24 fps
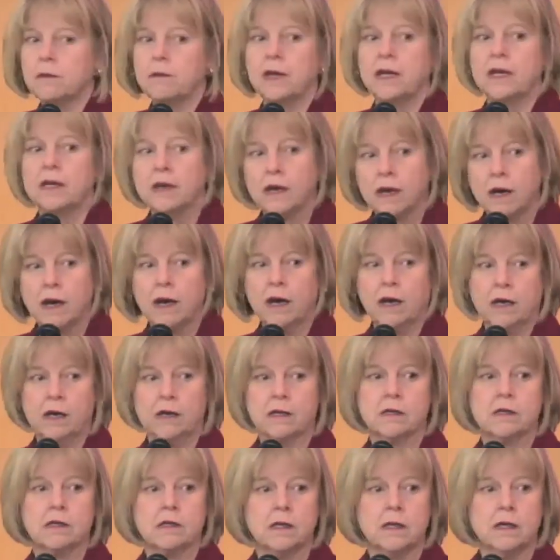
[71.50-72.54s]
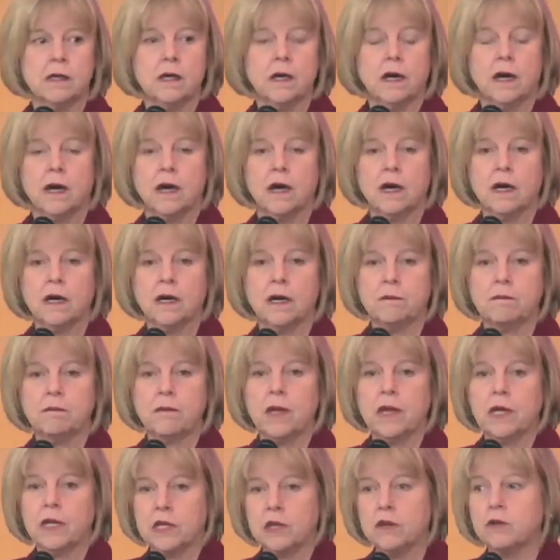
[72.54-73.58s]
because
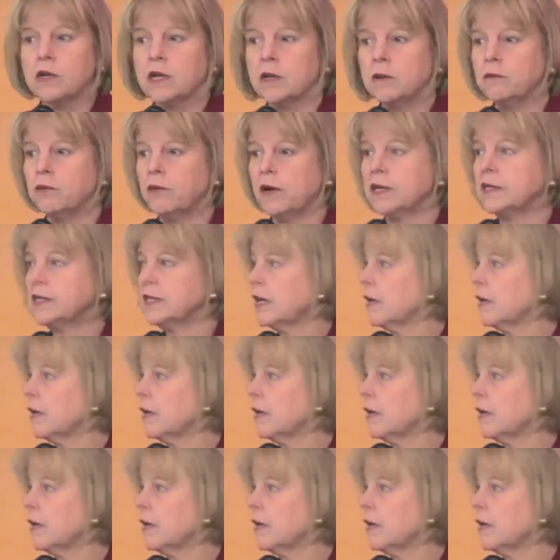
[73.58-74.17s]
um, you can break